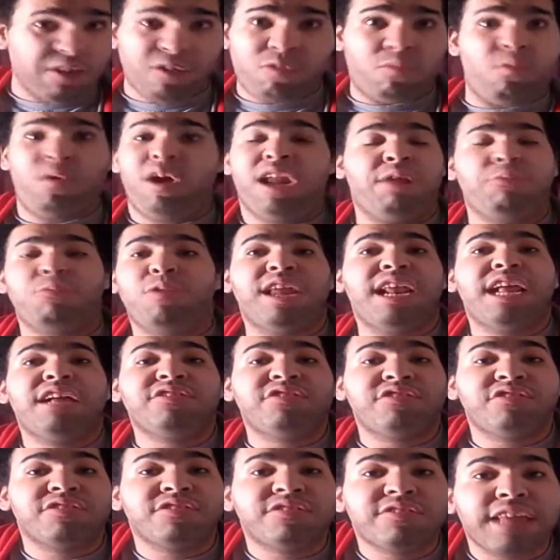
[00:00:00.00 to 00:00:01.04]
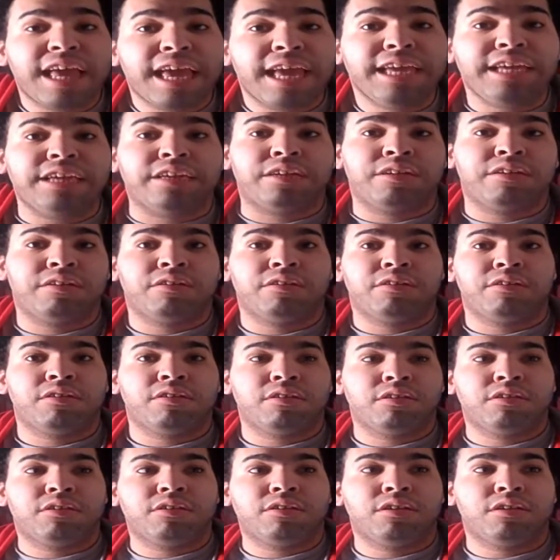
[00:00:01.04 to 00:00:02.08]
What what else to say?
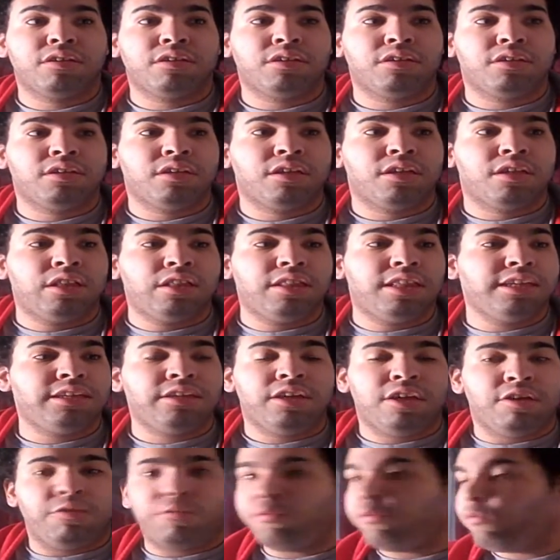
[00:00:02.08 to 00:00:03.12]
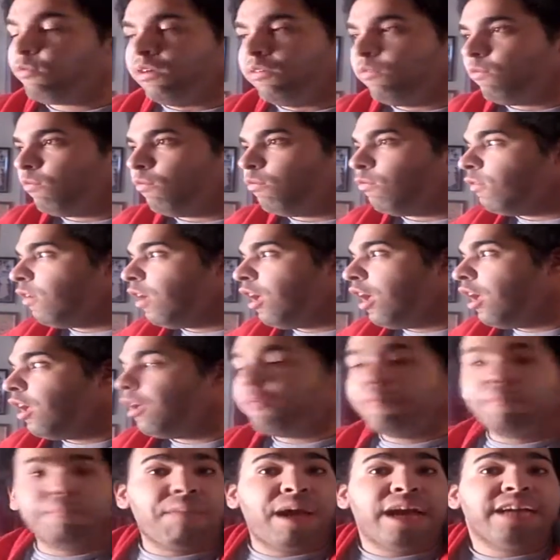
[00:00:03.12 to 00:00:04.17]
Like, w w
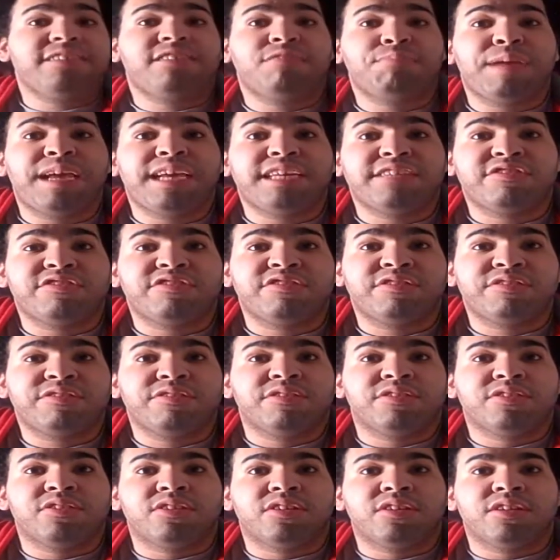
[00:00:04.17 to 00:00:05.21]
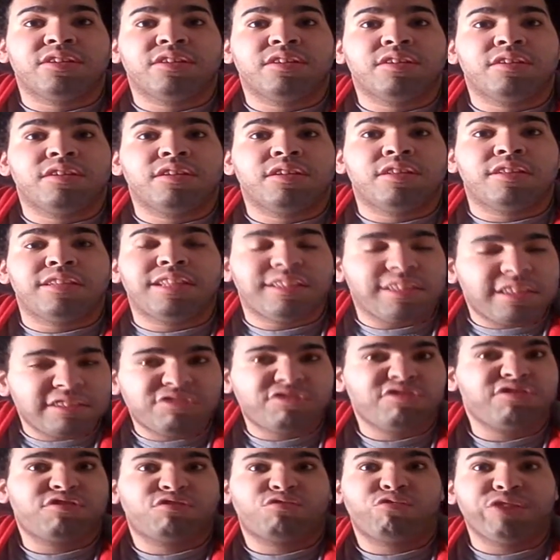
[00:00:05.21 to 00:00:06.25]
MySpace.
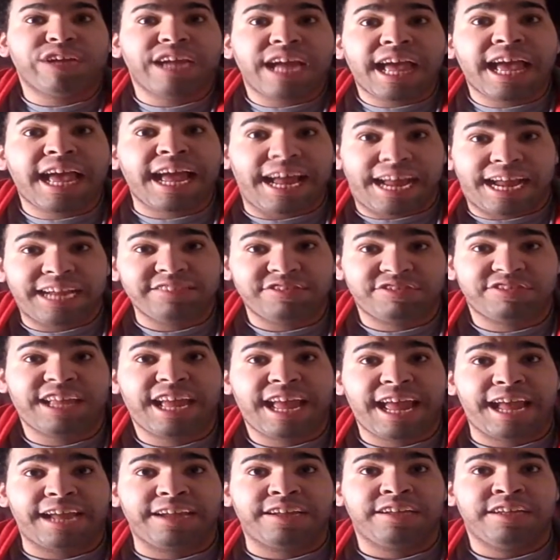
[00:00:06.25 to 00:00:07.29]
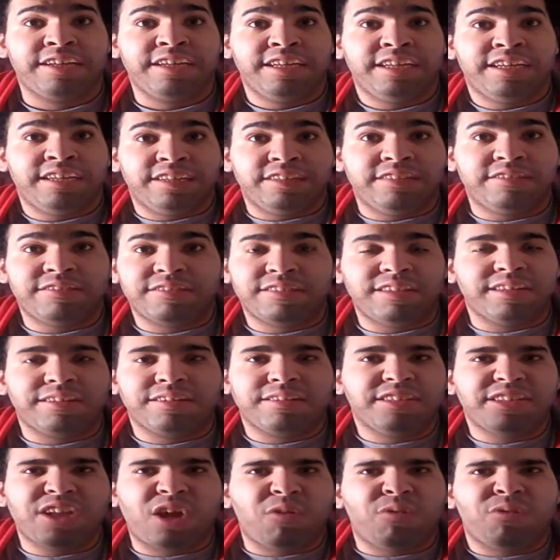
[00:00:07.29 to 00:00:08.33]
Let's just create a hashtag.
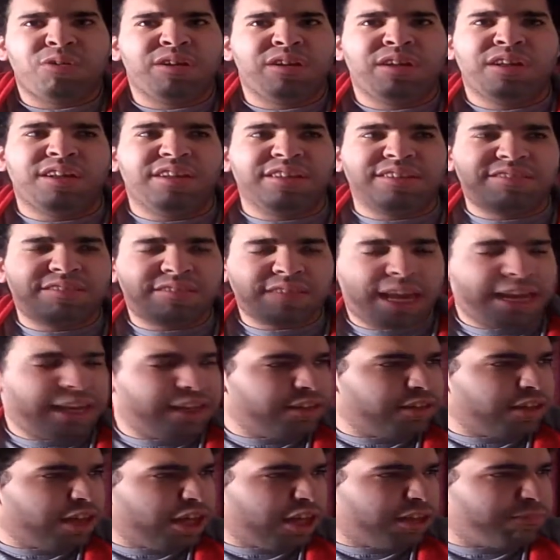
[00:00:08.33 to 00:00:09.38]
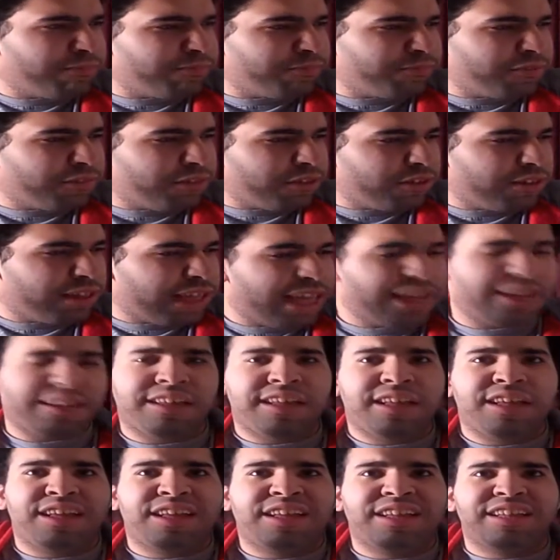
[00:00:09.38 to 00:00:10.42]
You know, say, um, like,
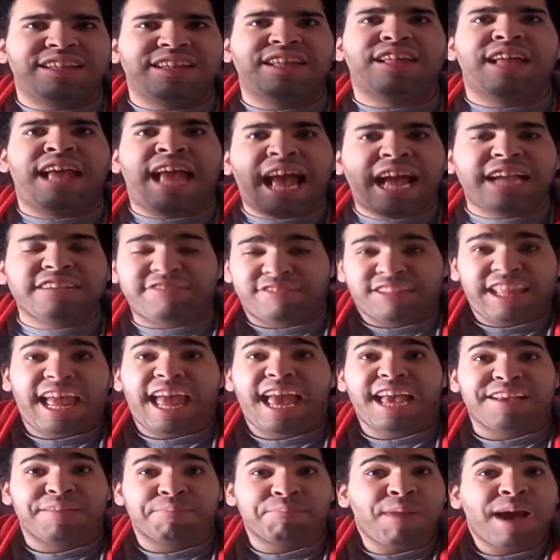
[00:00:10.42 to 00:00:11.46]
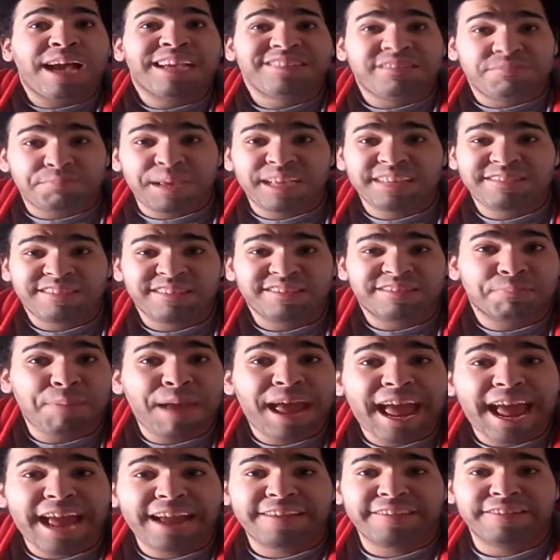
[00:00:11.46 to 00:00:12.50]
hashtag MySpace is
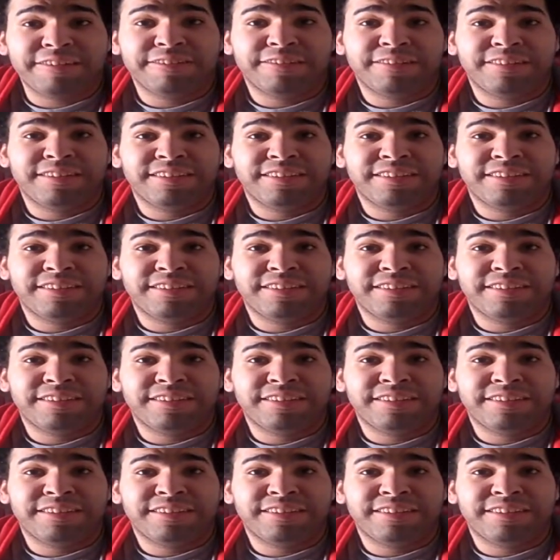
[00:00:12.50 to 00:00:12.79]
back.